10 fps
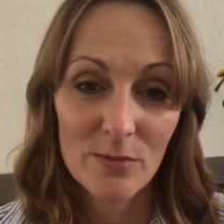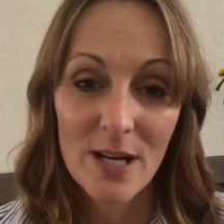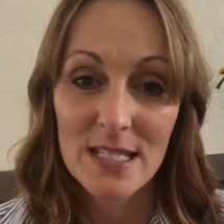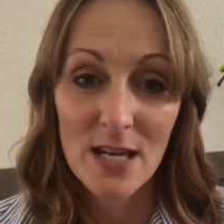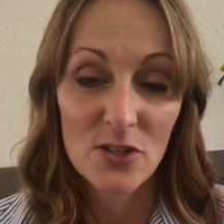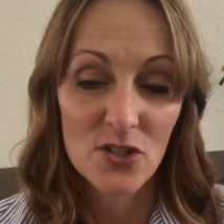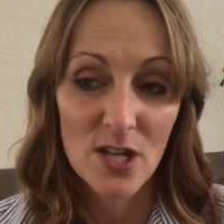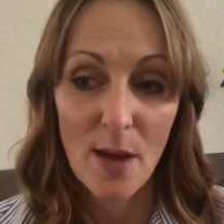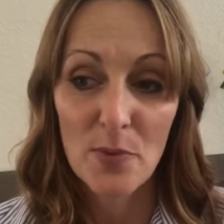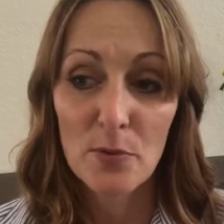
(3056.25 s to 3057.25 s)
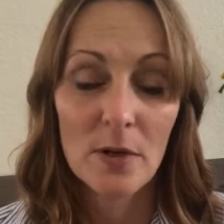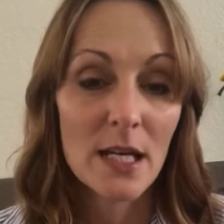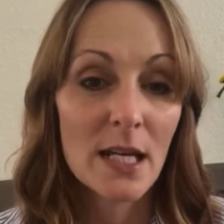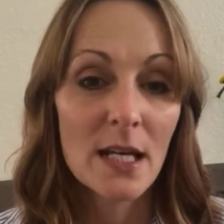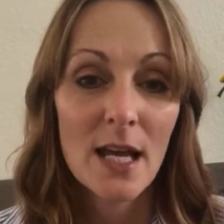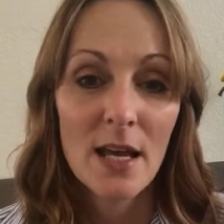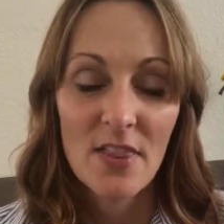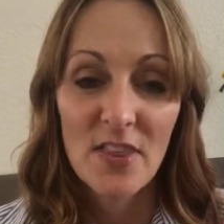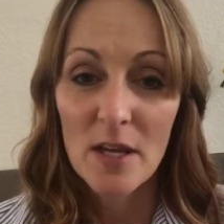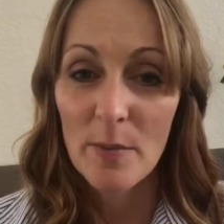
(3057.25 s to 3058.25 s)
Write down your top 3,
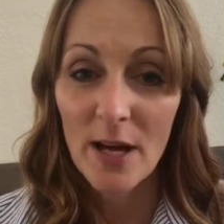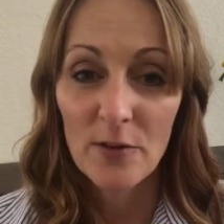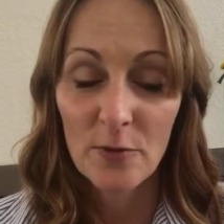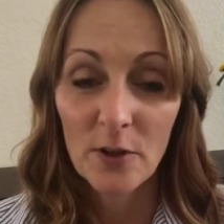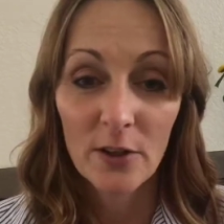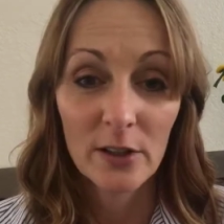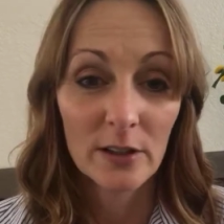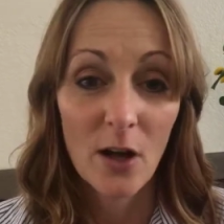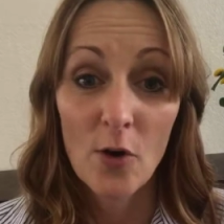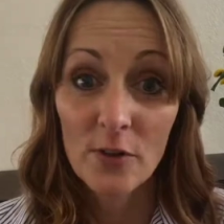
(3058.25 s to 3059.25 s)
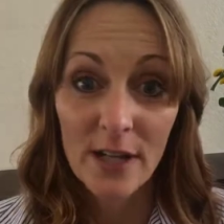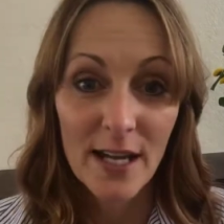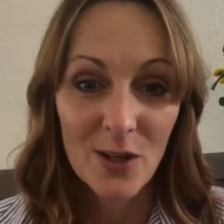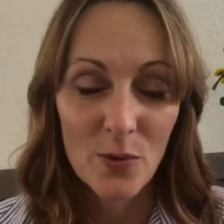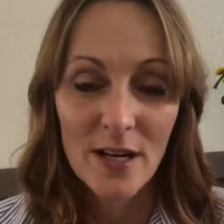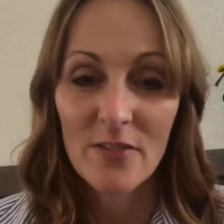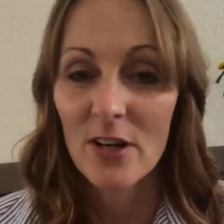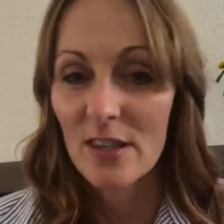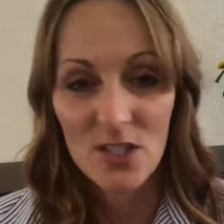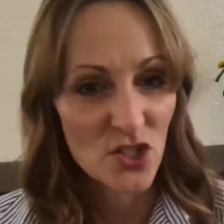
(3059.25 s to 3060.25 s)
think about it for overnight or whatever,
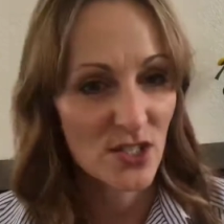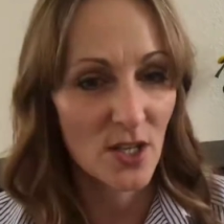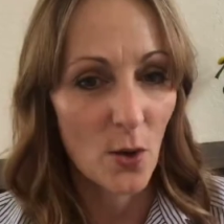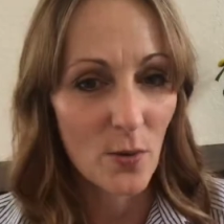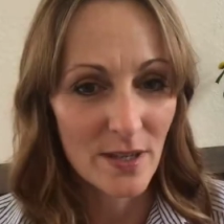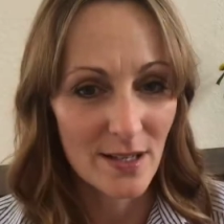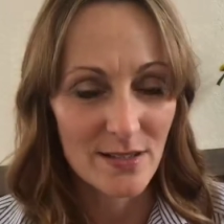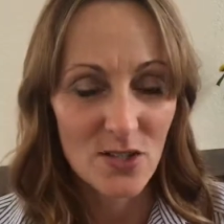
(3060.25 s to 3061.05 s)
and then just go with it.